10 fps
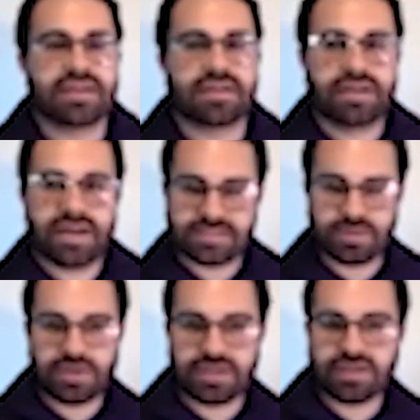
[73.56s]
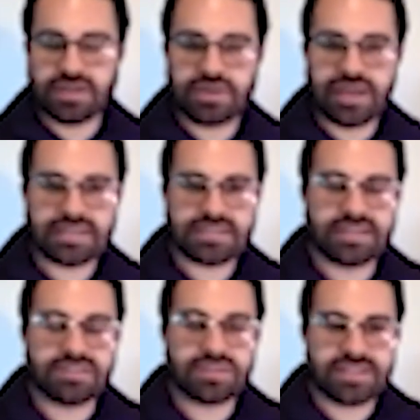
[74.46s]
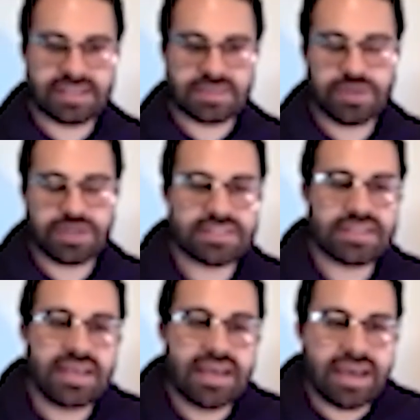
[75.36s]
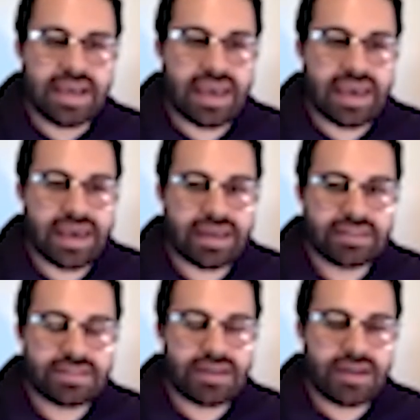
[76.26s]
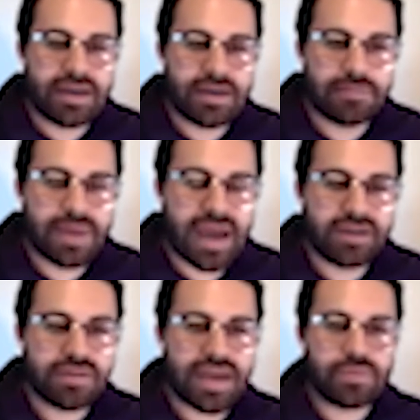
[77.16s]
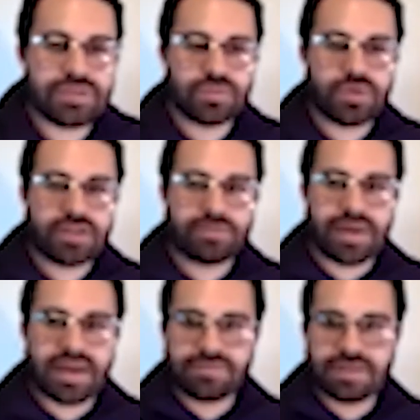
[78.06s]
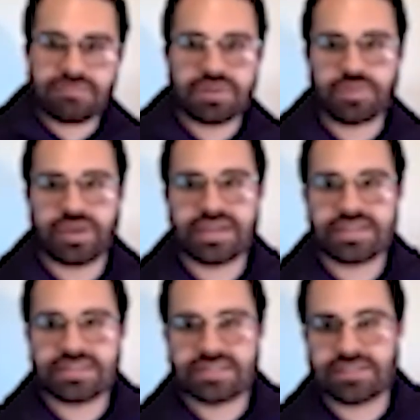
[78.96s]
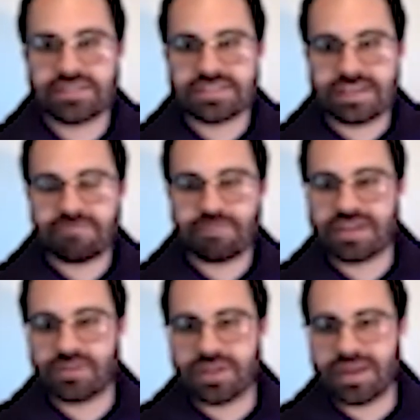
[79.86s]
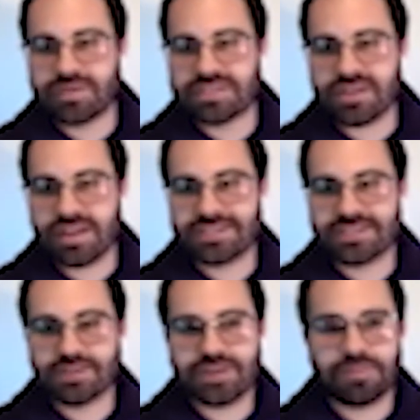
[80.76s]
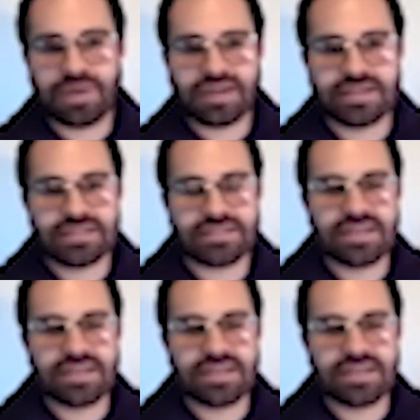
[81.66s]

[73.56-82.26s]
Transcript: All right, so we're going to go next into textbooks. And I know that was one of my favorite ways to save money while I was a college student, because